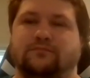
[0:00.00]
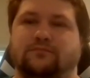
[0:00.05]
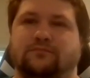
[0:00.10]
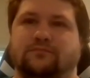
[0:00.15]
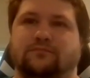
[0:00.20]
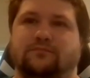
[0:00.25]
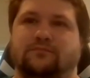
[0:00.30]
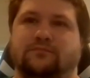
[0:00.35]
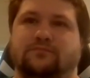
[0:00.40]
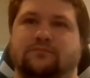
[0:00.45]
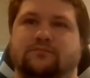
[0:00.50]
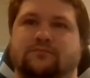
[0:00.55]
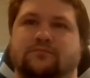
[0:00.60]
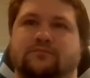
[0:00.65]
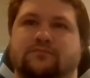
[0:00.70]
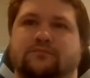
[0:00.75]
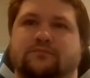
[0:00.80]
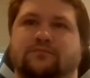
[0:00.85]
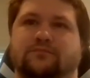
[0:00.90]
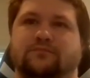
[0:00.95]

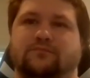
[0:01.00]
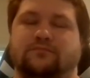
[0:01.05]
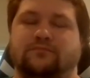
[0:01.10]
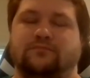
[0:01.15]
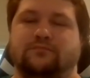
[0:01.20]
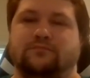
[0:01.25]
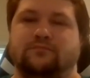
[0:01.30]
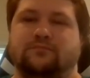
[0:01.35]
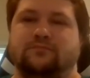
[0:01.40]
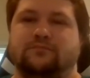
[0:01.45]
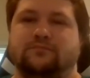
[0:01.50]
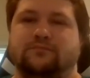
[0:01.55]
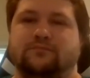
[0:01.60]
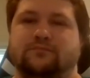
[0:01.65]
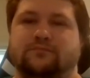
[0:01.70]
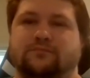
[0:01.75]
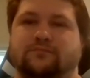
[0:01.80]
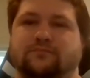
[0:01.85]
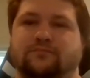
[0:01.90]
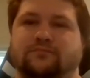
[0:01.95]

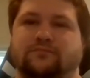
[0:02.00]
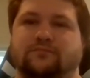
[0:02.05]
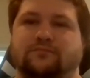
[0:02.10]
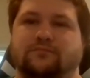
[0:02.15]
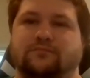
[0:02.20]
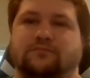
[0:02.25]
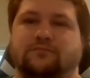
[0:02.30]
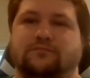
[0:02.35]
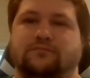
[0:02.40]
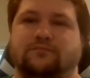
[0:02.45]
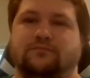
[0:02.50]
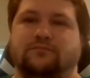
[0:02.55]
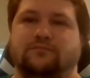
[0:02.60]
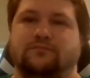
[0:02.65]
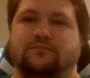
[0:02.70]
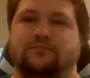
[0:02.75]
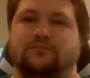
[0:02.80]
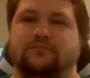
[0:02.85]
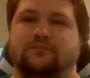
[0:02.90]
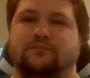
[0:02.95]

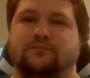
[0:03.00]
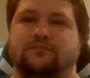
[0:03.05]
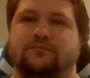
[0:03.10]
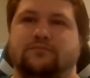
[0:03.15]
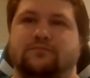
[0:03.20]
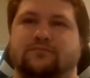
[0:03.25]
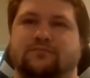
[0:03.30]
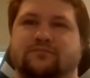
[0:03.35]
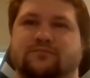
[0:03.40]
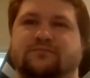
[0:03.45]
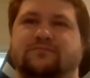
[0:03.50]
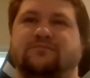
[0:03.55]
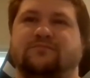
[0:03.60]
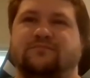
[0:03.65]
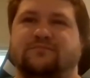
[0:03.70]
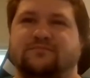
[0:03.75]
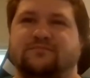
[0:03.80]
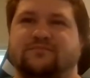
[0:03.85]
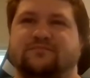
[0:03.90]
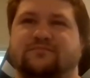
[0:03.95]

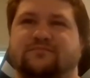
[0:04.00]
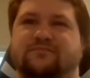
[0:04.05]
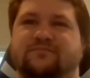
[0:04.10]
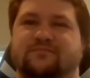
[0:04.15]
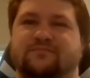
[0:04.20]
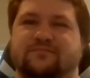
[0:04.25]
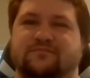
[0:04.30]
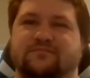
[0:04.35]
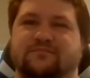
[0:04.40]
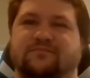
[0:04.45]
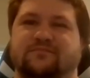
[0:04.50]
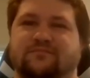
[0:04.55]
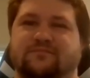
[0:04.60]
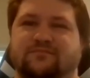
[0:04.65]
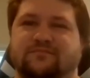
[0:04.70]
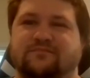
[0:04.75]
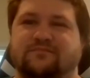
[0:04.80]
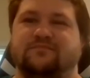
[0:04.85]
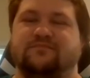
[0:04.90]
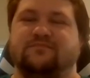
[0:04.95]

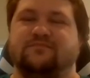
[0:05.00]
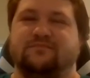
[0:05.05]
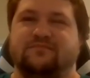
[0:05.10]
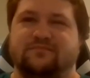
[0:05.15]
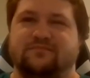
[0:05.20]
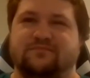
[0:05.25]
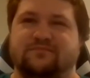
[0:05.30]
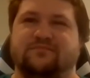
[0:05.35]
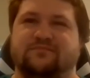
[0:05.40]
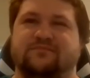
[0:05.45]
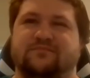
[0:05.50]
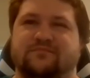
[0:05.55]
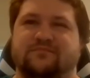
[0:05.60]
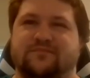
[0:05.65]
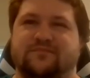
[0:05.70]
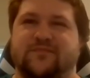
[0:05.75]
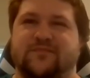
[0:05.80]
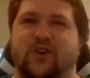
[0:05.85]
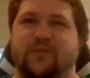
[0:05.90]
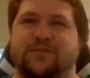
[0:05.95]

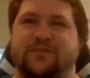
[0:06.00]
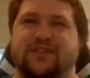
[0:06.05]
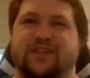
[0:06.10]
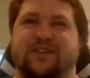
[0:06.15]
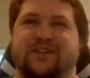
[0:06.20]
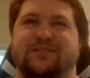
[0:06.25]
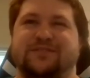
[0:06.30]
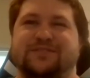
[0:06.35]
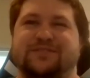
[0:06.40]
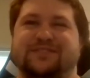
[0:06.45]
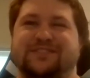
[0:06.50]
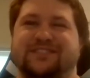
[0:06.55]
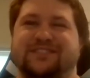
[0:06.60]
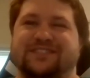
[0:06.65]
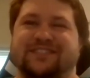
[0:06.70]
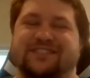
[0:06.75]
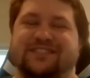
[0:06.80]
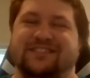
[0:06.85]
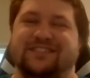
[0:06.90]
This person isn't speaking.